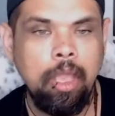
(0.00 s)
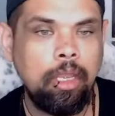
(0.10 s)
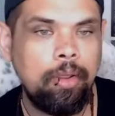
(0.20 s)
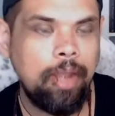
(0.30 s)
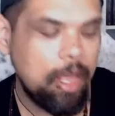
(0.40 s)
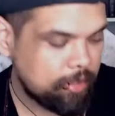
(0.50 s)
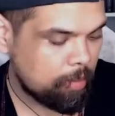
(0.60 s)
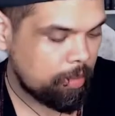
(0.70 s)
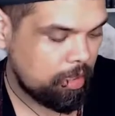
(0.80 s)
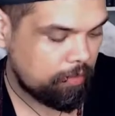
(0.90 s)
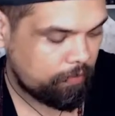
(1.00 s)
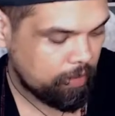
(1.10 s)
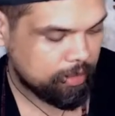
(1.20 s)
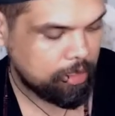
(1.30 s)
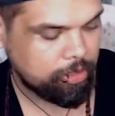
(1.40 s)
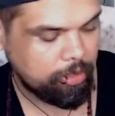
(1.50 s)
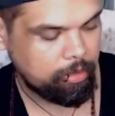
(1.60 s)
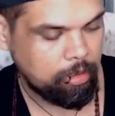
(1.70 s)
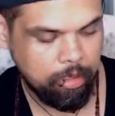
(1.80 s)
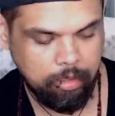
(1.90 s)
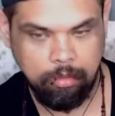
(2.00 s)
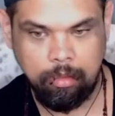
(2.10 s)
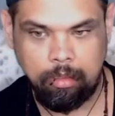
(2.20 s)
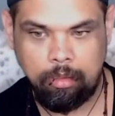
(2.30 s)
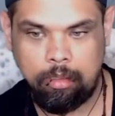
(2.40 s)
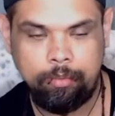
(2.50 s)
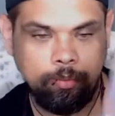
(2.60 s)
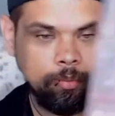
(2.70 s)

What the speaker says: You know, and how does that make you feel? Did I show you the card? I don't know.